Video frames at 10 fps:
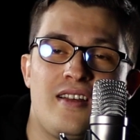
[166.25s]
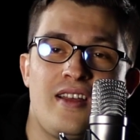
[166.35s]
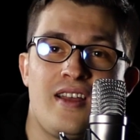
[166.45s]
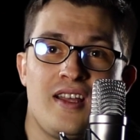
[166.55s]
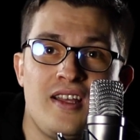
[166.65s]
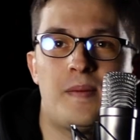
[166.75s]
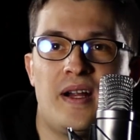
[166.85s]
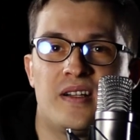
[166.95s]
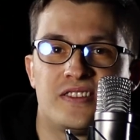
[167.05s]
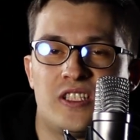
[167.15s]
My
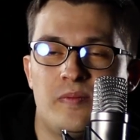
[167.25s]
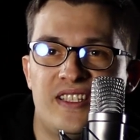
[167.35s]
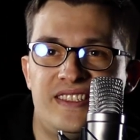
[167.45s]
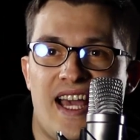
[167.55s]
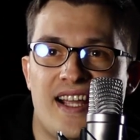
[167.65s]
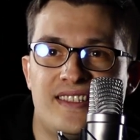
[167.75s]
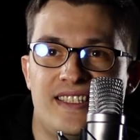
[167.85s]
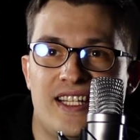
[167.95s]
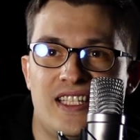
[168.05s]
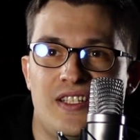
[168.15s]
parents threw me into acting
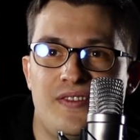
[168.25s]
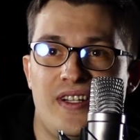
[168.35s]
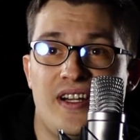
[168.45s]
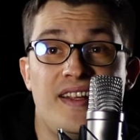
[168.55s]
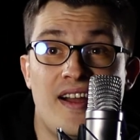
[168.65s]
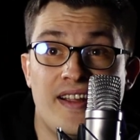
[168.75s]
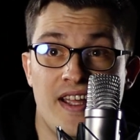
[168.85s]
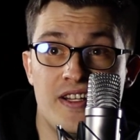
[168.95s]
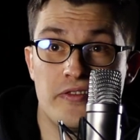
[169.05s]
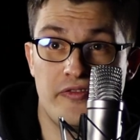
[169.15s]
at the very young age of